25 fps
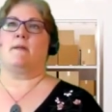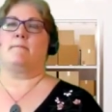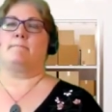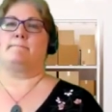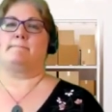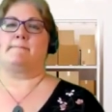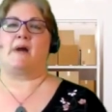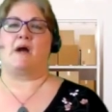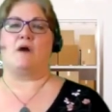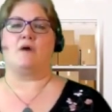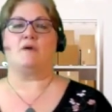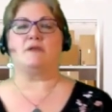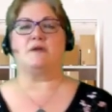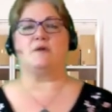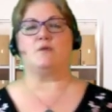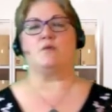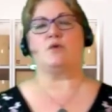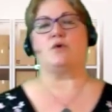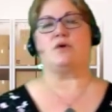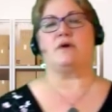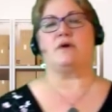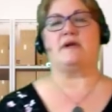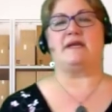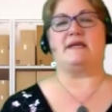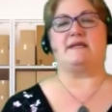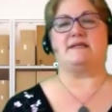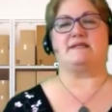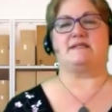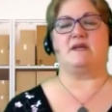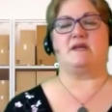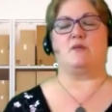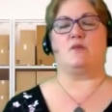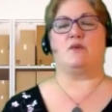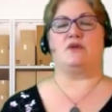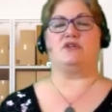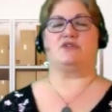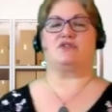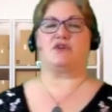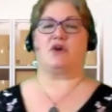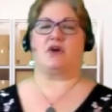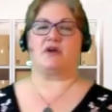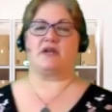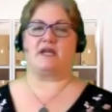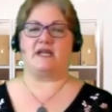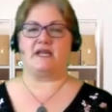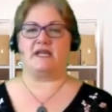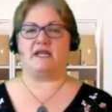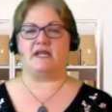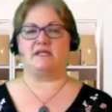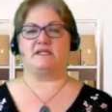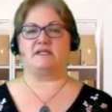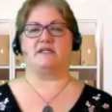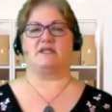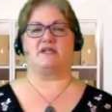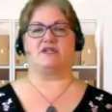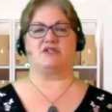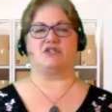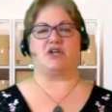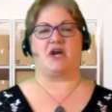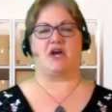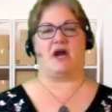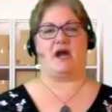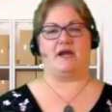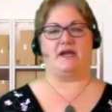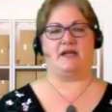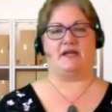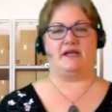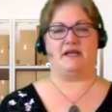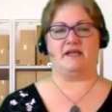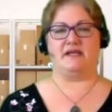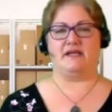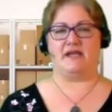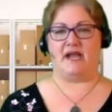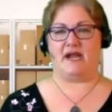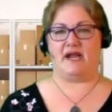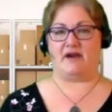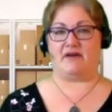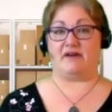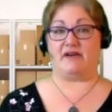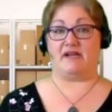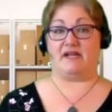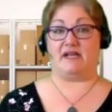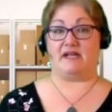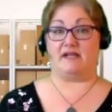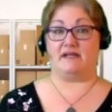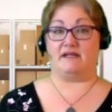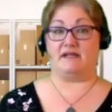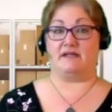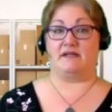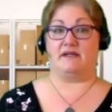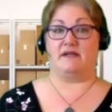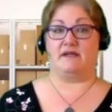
My only worry is that when you start getting into the china area,